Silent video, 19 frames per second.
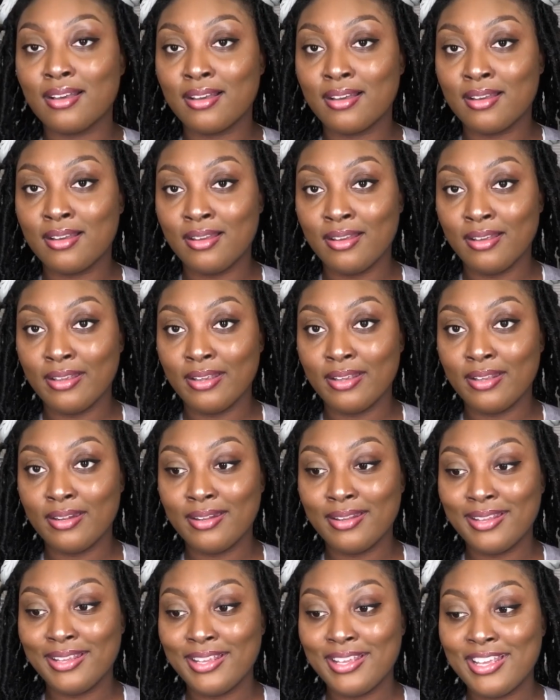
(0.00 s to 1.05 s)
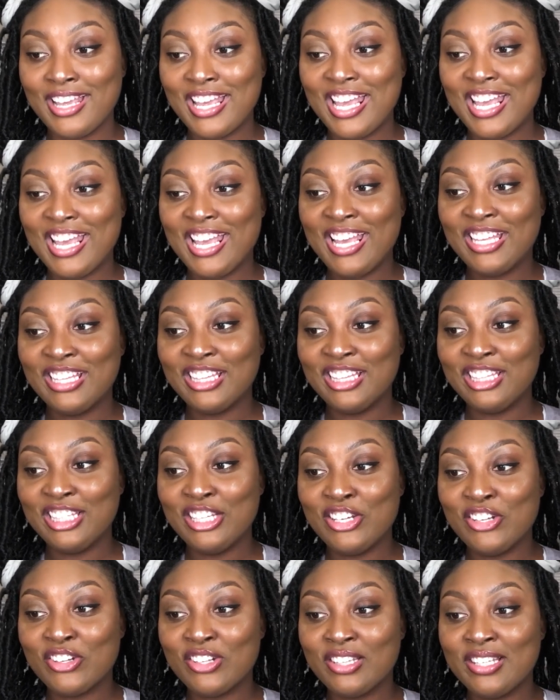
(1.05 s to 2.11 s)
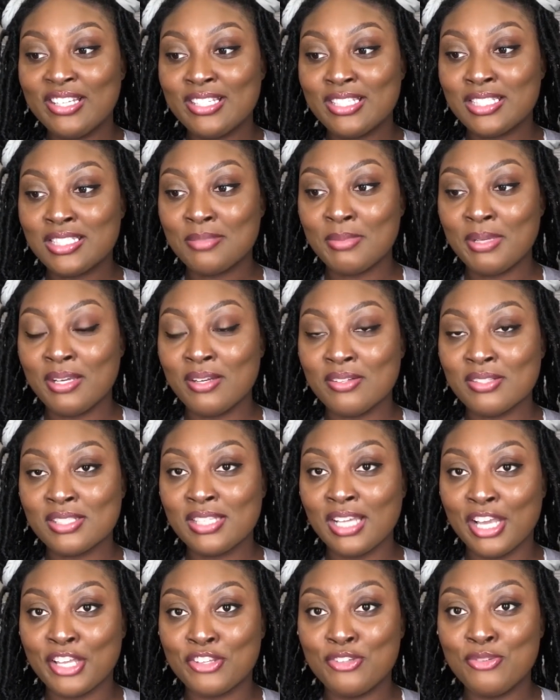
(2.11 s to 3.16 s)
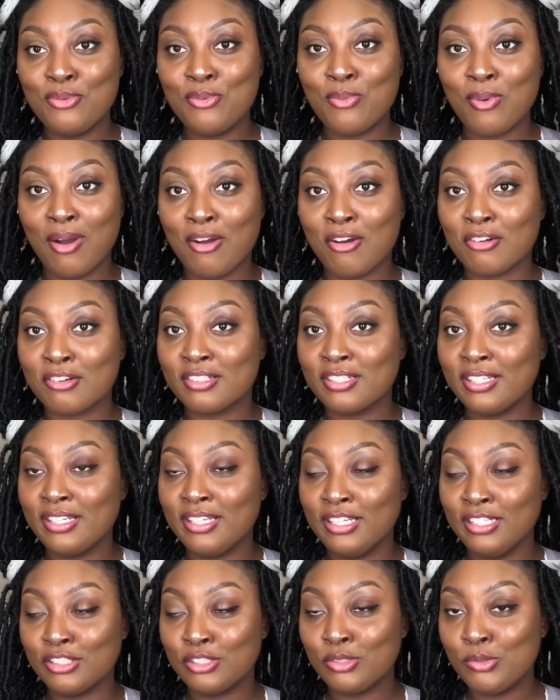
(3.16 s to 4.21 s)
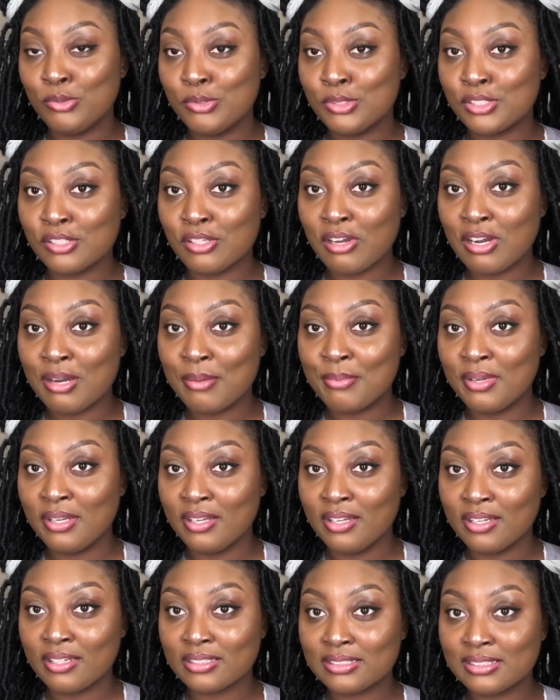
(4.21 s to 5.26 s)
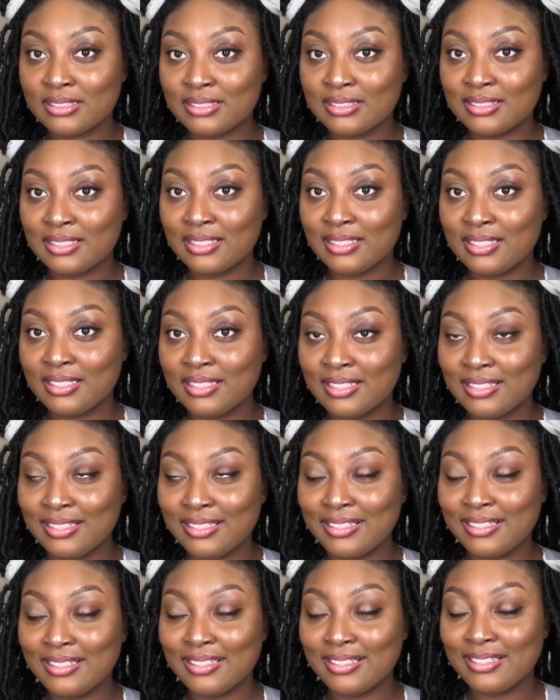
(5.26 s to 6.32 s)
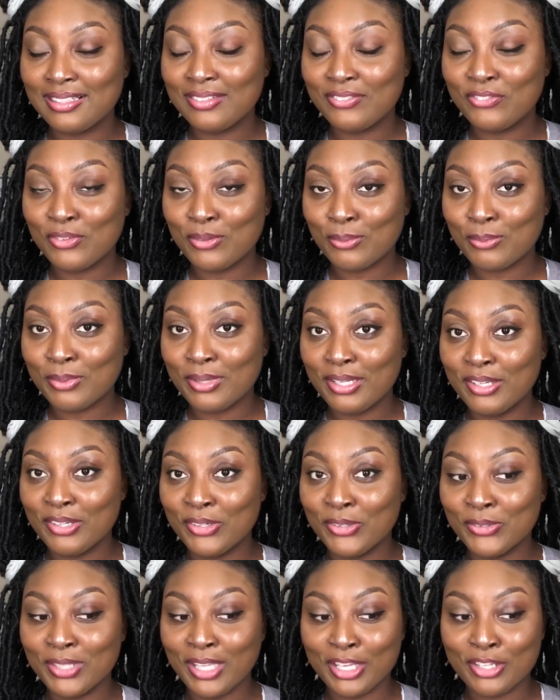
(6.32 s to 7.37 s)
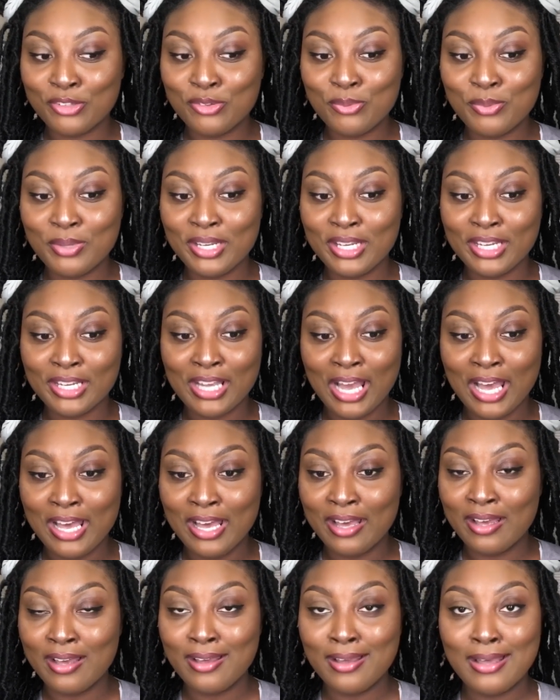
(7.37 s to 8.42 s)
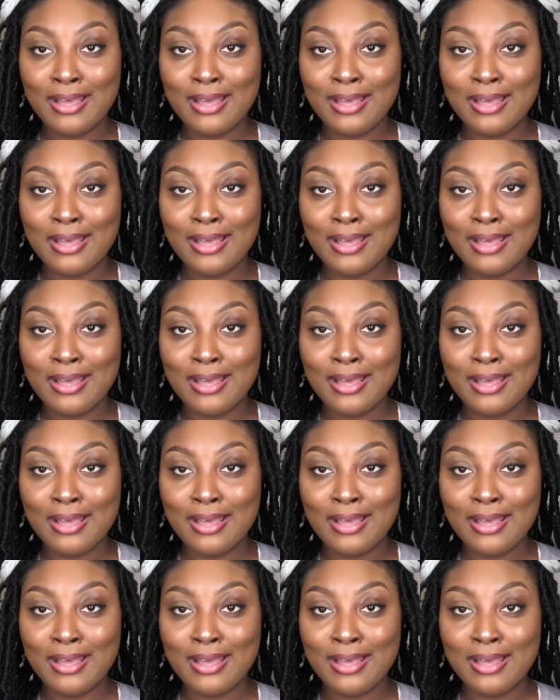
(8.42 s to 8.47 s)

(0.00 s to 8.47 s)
good. It literally smells like you walked into Starbucks. For real. Like you went and got,